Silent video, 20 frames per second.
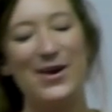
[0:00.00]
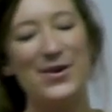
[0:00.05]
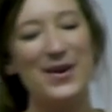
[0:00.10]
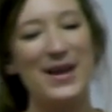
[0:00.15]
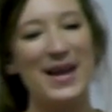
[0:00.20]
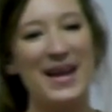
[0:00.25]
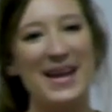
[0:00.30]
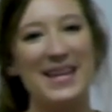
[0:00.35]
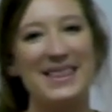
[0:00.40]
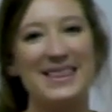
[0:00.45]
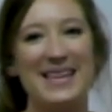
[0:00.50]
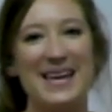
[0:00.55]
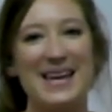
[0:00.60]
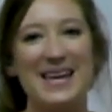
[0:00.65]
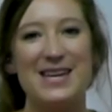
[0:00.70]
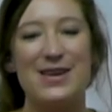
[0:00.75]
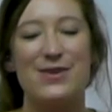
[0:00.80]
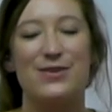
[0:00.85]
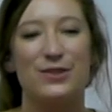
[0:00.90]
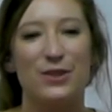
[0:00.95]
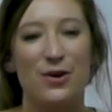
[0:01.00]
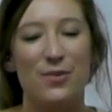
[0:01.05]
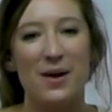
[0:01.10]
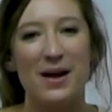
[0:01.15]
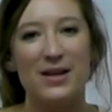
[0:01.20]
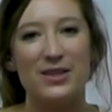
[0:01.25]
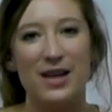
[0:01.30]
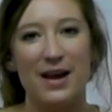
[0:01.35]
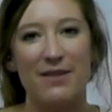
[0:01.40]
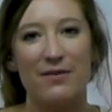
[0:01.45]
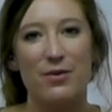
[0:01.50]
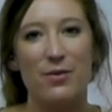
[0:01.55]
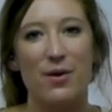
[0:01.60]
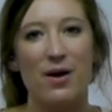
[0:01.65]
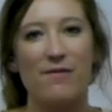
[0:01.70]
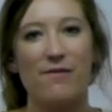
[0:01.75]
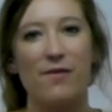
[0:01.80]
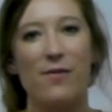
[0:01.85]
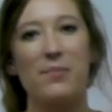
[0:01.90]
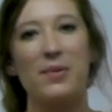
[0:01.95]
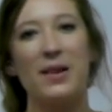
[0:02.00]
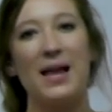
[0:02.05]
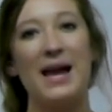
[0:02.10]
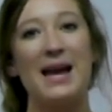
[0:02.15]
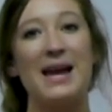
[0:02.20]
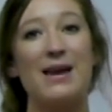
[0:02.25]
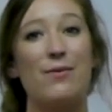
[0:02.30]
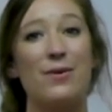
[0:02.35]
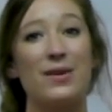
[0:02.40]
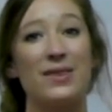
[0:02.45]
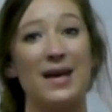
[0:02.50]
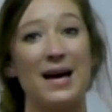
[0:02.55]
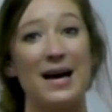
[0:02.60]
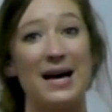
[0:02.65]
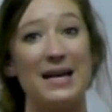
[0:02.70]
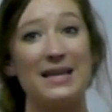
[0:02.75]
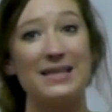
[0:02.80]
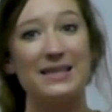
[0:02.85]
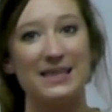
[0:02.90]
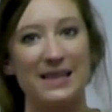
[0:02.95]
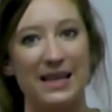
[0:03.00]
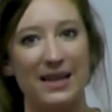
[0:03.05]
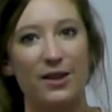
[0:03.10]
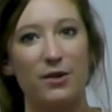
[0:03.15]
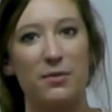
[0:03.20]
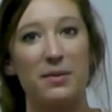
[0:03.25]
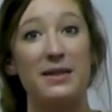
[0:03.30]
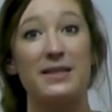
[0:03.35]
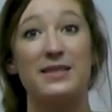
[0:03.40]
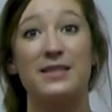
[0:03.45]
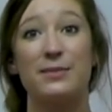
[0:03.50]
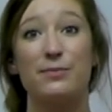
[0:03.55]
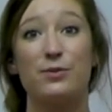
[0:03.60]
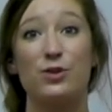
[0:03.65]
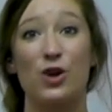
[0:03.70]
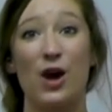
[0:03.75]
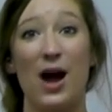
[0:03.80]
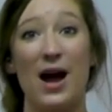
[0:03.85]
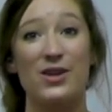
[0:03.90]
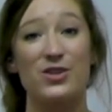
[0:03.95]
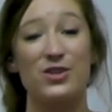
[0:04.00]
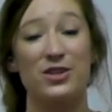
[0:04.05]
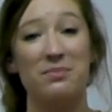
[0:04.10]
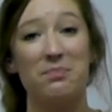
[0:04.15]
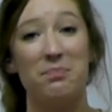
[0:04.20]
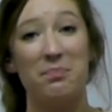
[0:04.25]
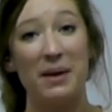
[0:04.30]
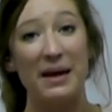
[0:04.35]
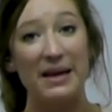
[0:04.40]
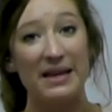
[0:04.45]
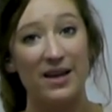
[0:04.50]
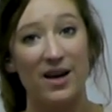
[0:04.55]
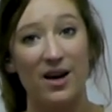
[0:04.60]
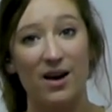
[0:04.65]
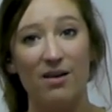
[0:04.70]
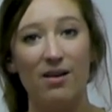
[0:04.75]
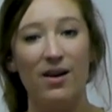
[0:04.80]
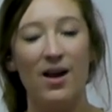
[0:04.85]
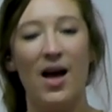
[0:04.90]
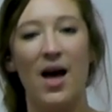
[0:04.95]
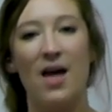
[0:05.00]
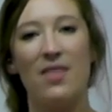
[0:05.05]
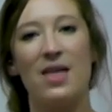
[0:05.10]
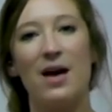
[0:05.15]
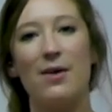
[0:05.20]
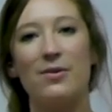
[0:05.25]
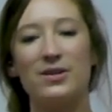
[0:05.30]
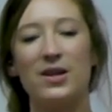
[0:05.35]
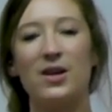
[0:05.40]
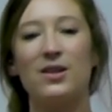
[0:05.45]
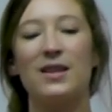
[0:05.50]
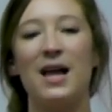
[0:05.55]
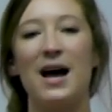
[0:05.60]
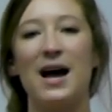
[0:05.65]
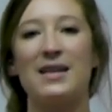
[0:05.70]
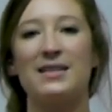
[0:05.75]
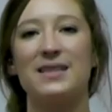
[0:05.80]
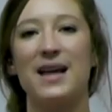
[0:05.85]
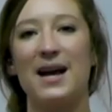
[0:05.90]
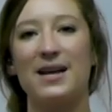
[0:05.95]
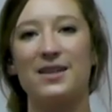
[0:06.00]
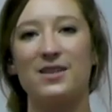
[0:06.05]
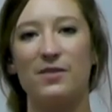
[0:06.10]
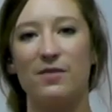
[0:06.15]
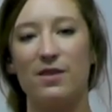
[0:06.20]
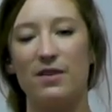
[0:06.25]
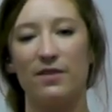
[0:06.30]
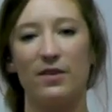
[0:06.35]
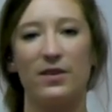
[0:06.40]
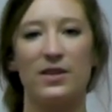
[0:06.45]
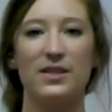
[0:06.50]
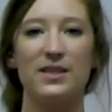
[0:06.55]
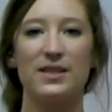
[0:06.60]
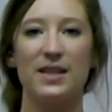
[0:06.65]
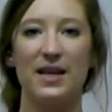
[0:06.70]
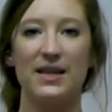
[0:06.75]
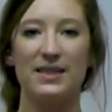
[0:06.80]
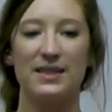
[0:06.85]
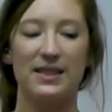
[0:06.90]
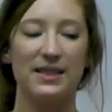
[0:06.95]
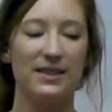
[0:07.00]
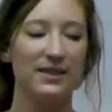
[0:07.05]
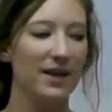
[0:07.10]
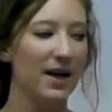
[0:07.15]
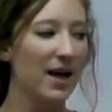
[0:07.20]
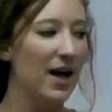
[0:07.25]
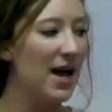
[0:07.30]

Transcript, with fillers: Okay, thank you so much everyone for playing with us. A little bit of subtraction bingo. That was our last activity for this lesson.